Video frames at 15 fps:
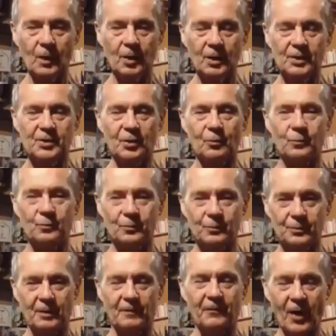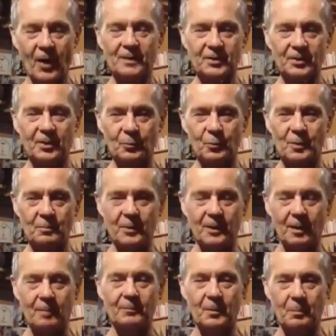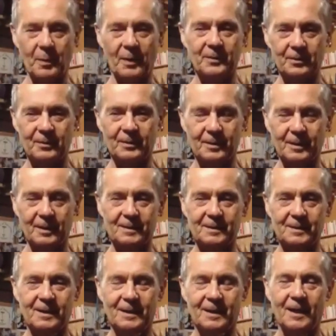So the faster we become, the better it is.